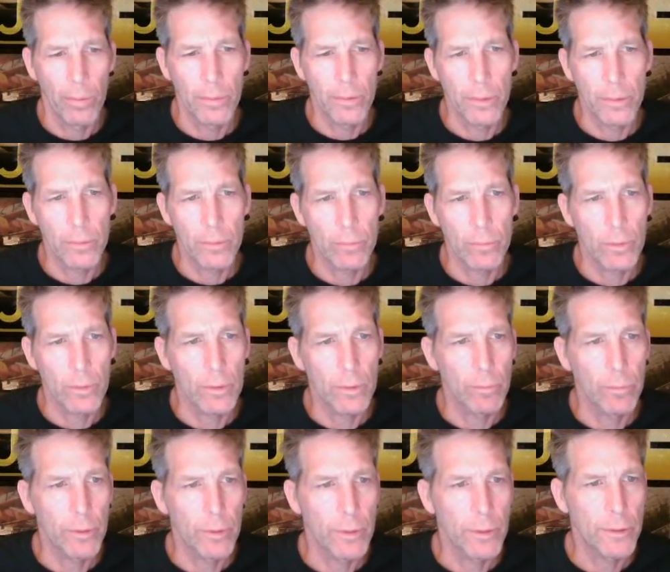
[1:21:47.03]
This one
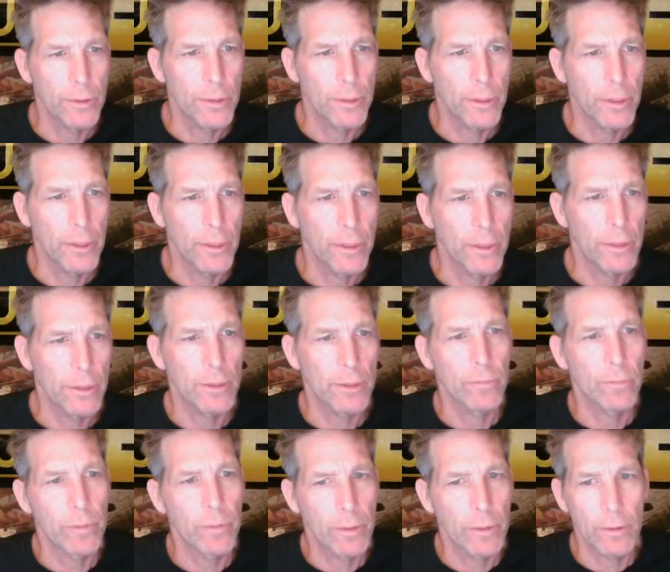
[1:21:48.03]
we need to change.
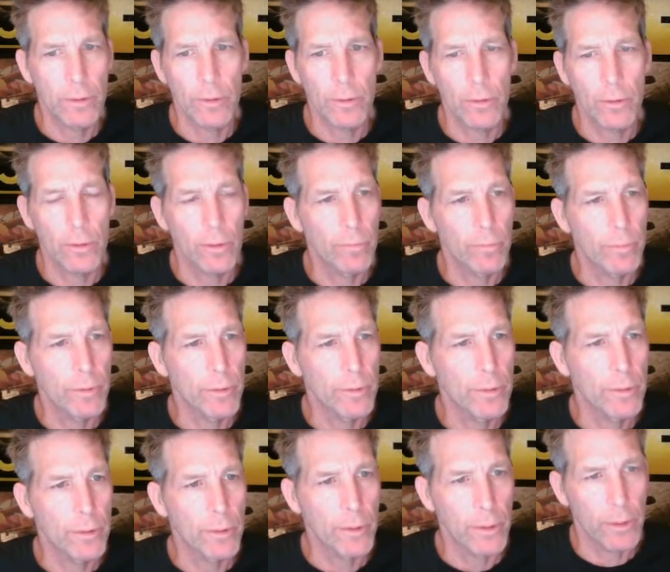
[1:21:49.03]
Ben's RV6.